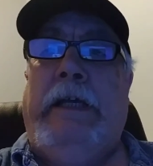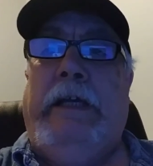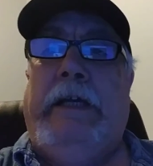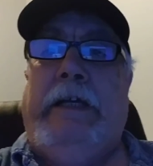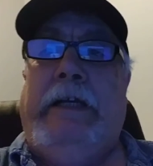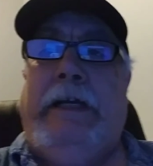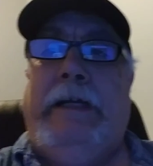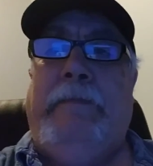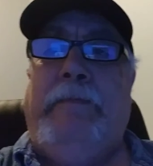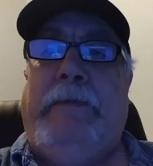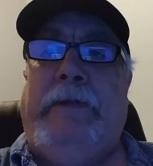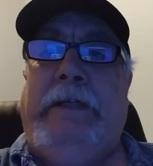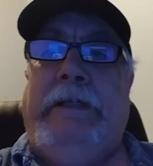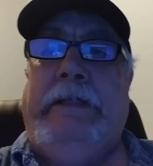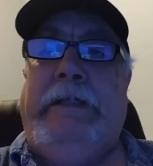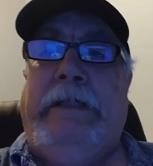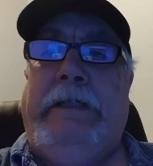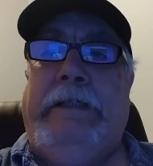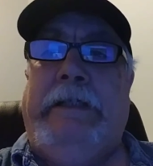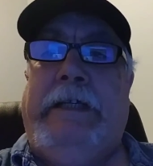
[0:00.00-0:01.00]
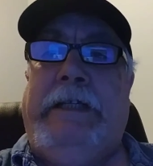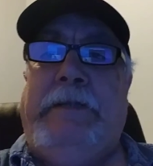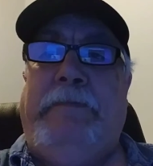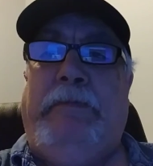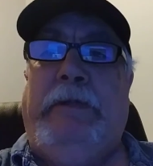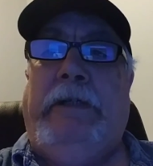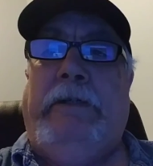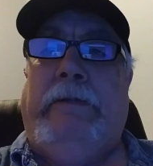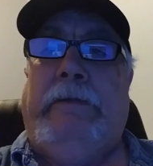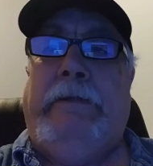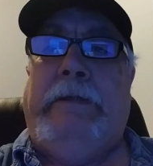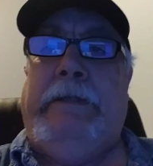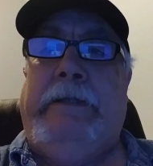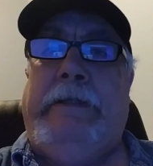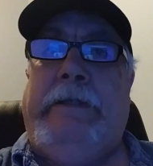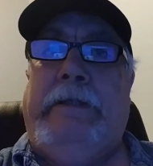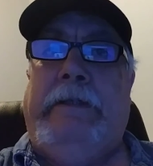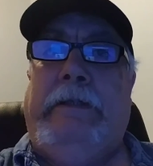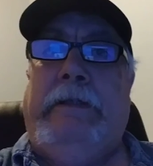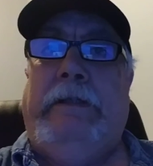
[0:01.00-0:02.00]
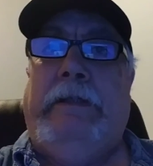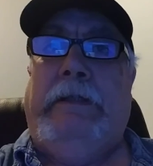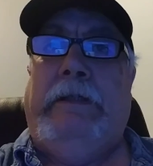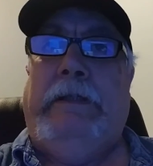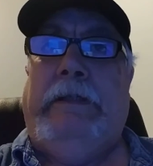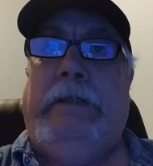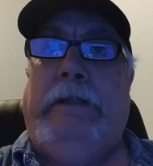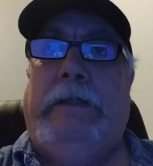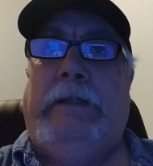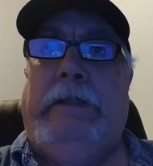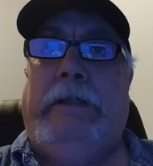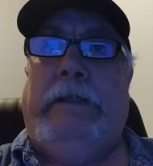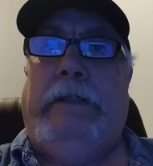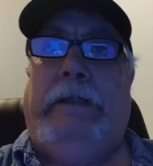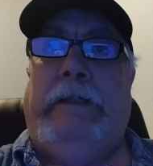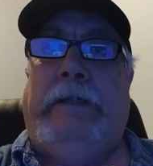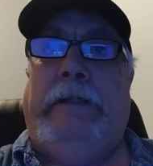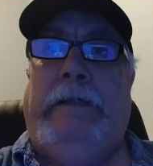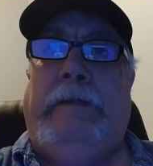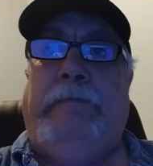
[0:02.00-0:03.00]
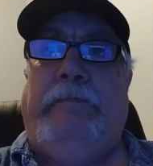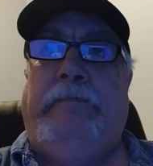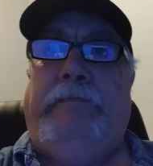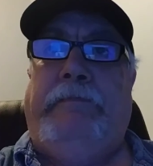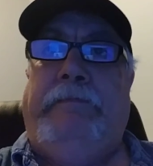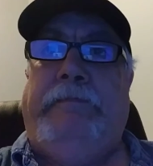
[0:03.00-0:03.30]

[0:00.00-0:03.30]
and I'm thinking that's because all